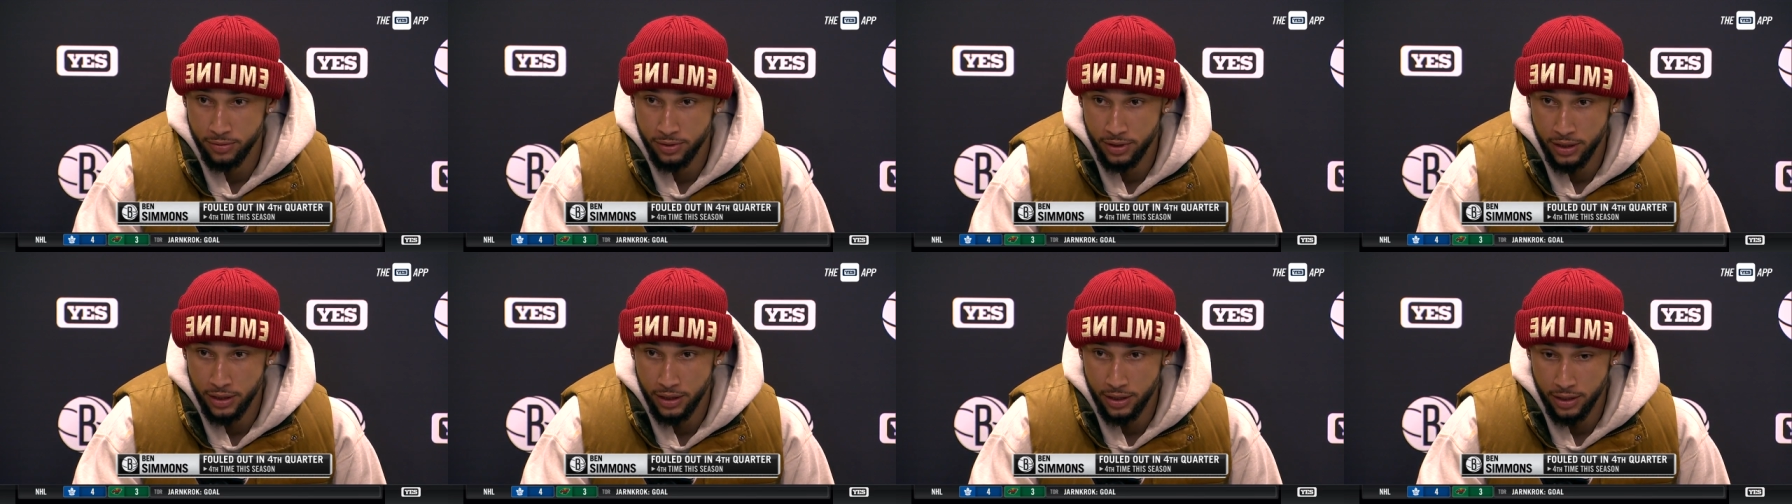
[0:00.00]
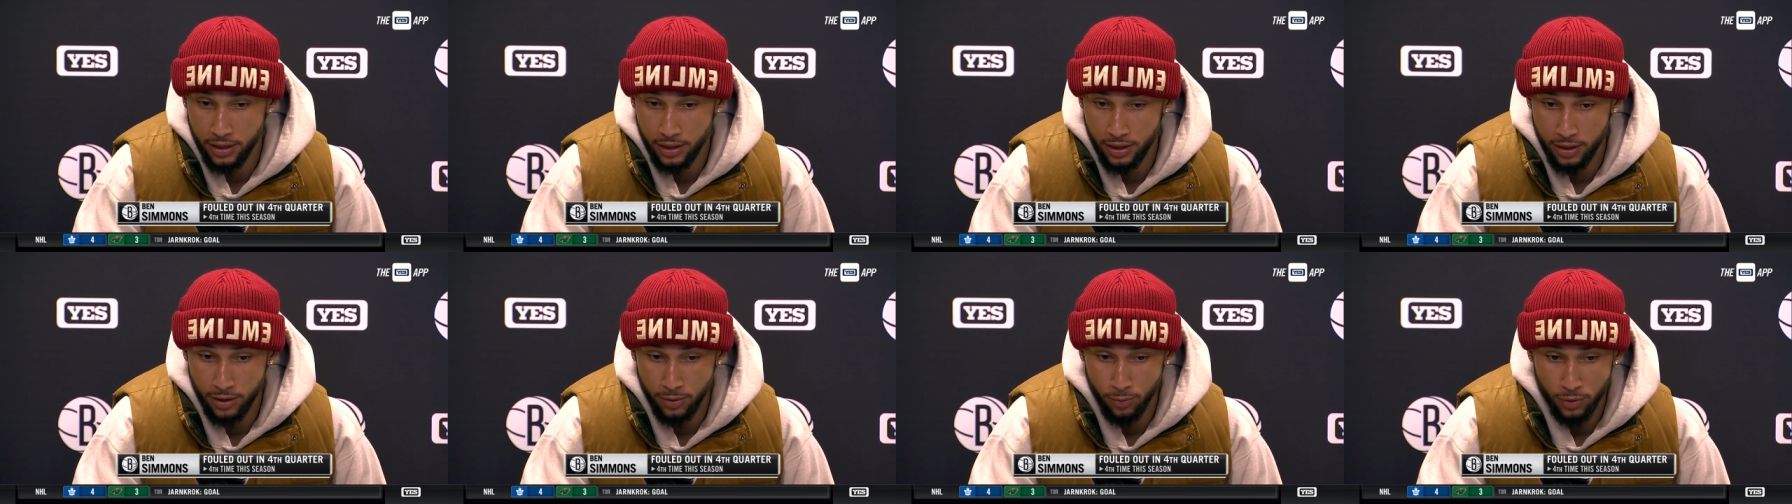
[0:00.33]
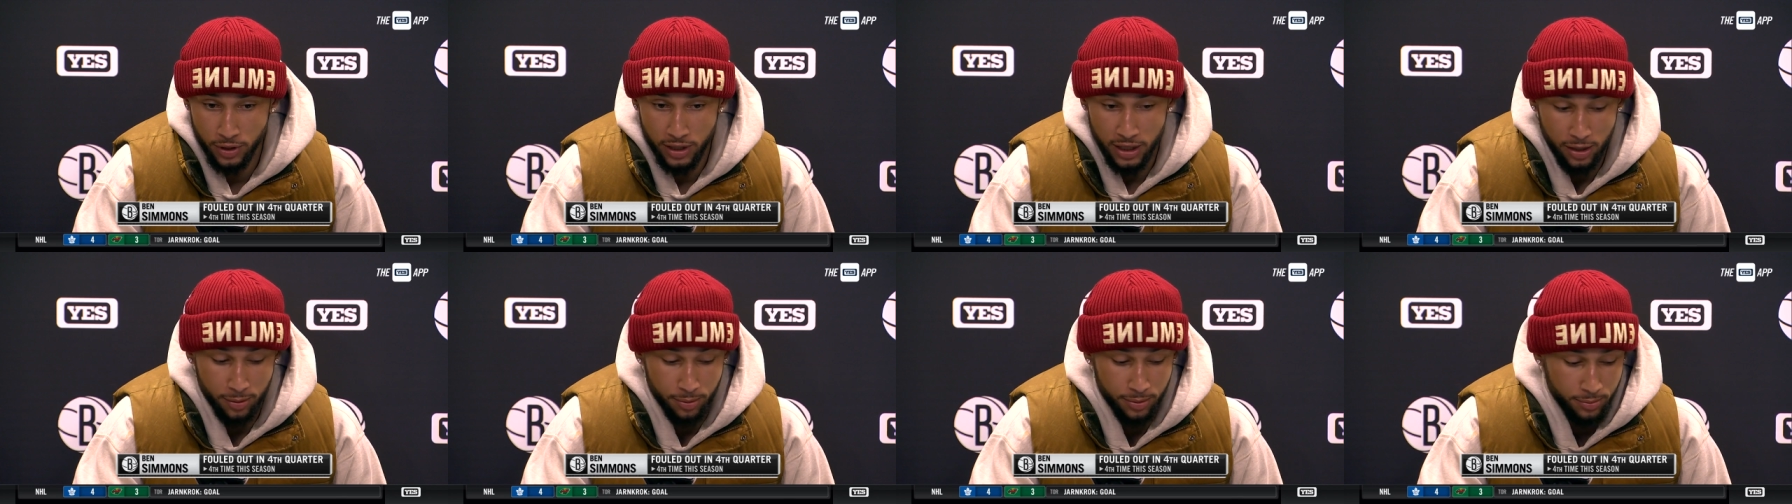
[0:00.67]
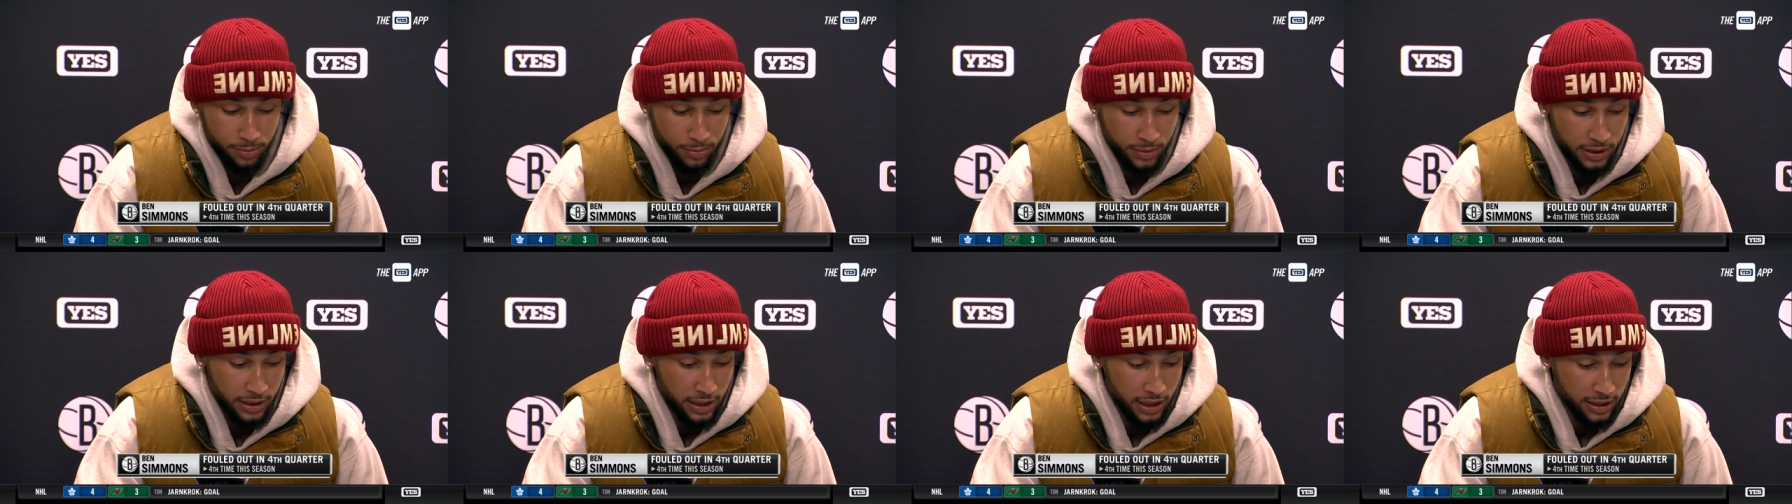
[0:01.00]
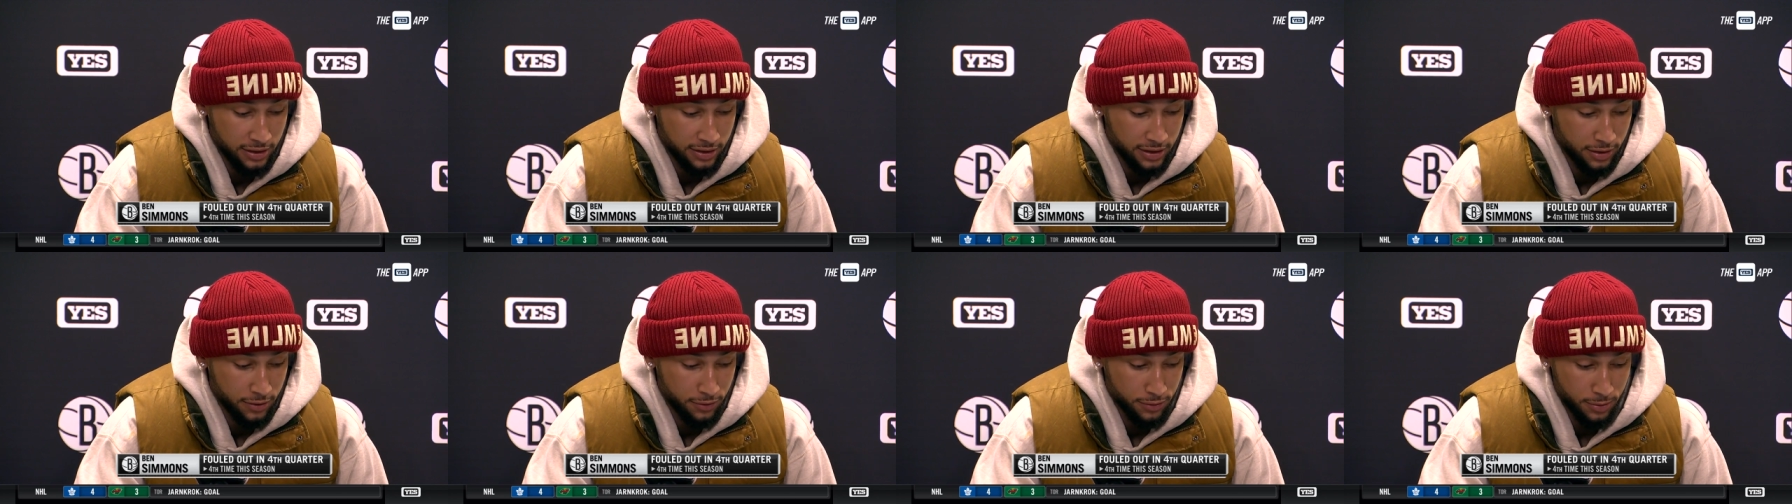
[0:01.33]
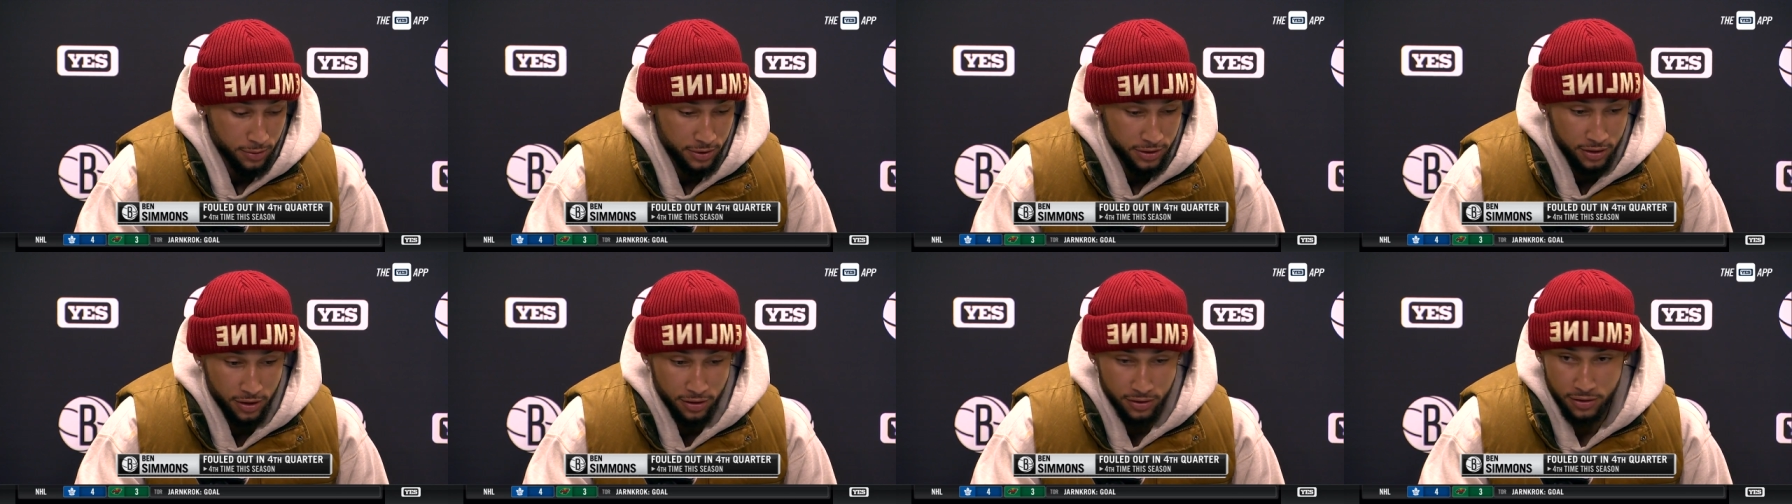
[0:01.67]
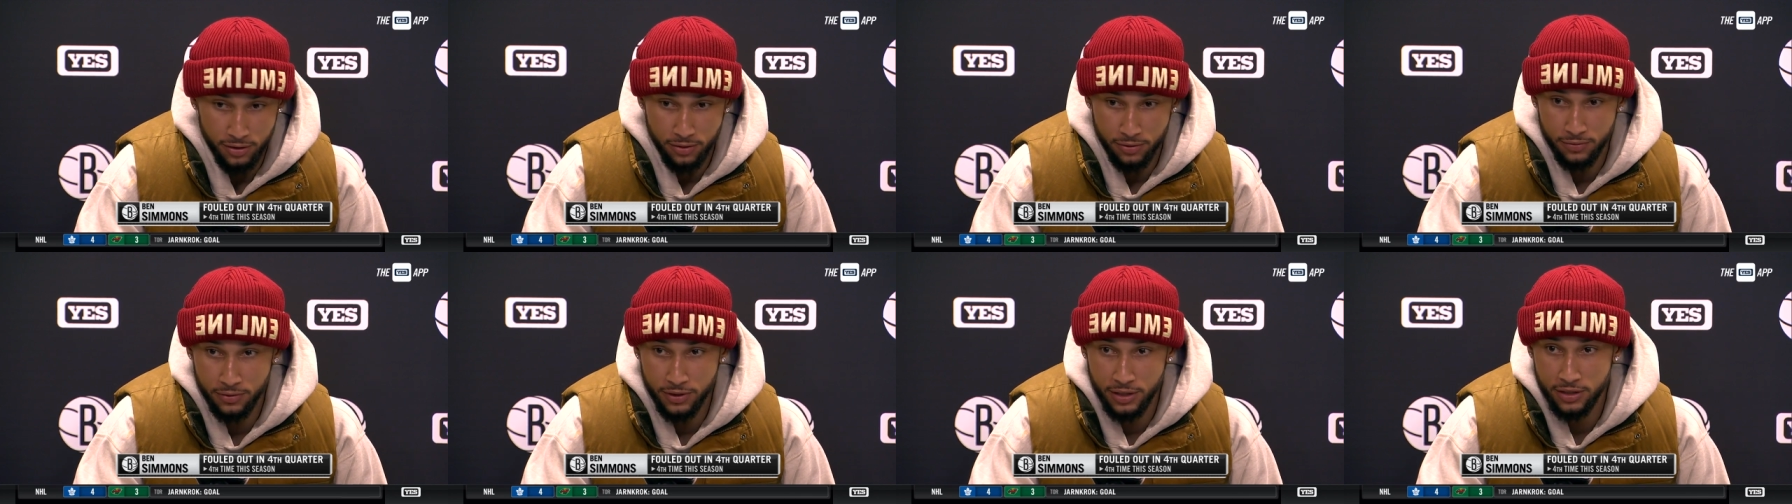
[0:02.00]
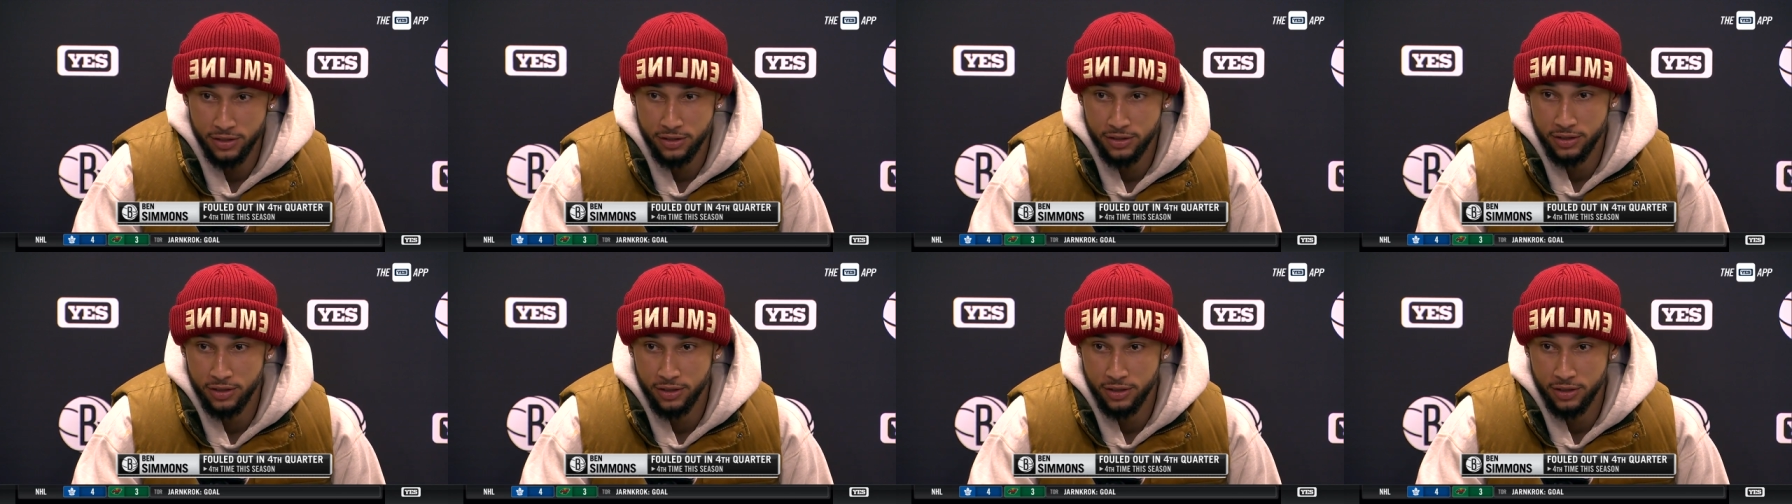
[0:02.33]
and, and we got to be locked in from the start to the finish.